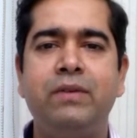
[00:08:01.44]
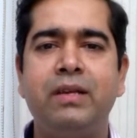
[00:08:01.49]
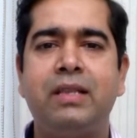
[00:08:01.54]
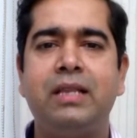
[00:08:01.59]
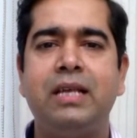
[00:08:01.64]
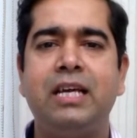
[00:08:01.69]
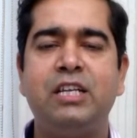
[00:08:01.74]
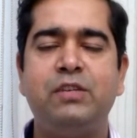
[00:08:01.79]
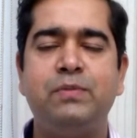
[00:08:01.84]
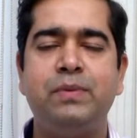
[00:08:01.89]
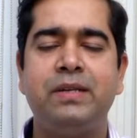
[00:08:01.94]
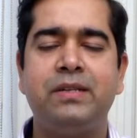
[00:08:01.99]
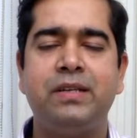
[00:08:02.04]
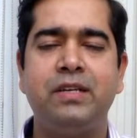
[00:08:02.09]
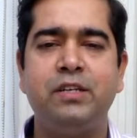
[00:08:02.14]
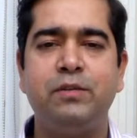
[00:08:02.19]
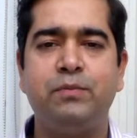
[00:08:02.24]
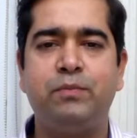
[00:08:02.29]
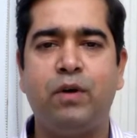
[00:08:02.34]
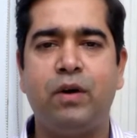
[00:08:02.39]
with
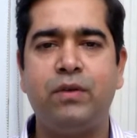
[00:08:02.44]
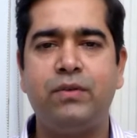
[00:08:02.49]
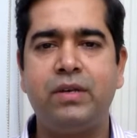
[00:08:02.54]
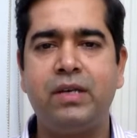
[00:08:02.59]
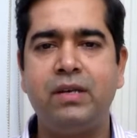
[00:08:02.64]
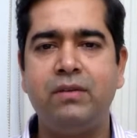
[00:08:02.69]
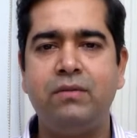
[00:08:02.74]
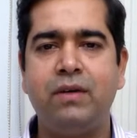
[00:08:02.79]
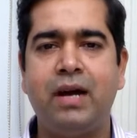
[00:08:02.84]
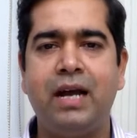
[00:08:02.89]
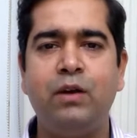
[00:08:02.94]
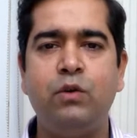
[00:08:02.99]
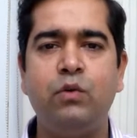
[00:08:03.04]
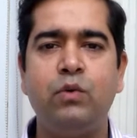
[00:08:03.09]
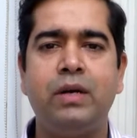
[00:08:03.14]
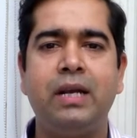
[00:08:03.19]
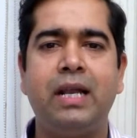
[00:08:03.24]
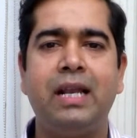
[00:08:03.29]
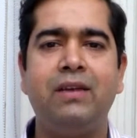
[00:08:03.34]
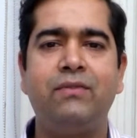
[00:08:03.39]
HBsAg positive. I
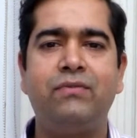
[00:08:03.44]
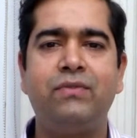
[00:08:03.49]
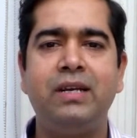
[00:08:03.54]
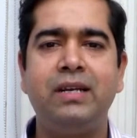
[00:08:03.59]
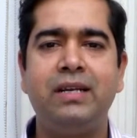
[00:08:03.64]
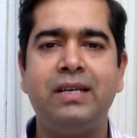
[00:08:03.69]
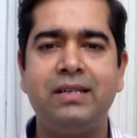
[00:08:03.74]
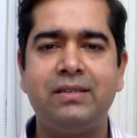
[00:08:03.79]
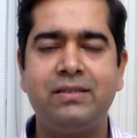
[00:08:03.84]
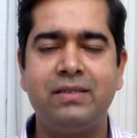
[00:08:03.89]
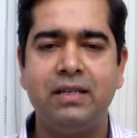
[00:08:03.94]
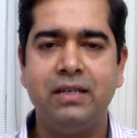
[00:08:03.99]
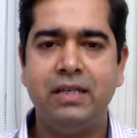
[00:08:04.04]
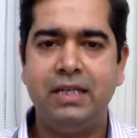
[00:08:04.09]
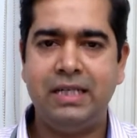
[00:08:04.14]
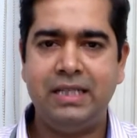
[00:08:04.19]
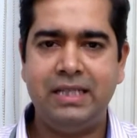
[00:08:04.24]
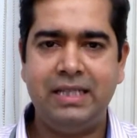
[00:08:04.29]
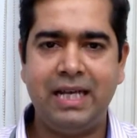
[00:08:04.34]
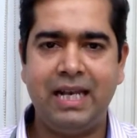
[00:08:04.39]
do an LFT test.
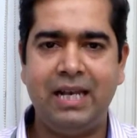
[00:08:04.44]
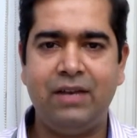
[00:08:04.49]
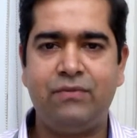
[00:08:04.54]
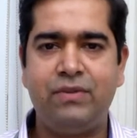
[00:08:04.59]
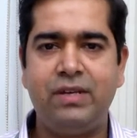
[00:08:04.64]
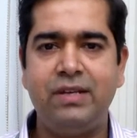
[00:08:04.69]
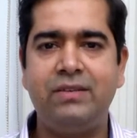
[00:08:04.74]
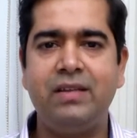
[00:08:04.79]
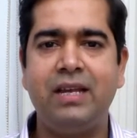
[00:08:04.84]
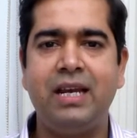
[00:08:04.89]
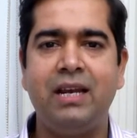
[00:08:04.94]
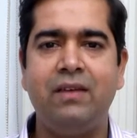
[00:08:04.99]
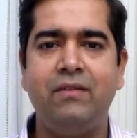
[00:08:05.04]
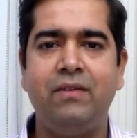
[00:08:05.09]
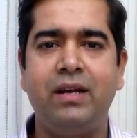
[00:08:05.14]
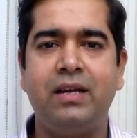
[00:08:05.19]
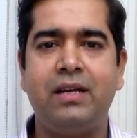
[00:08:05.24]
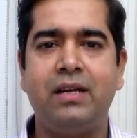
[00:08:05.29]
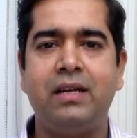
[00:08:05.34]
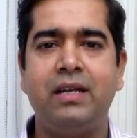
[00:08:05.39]
The LFTs are
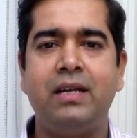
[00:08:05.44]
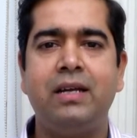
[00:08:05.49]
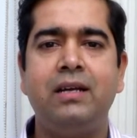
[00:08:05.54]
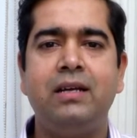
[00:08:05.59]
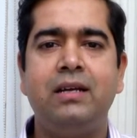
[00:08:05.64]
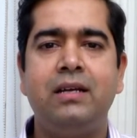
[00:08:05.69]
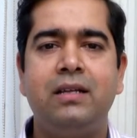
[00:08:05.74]
elevated.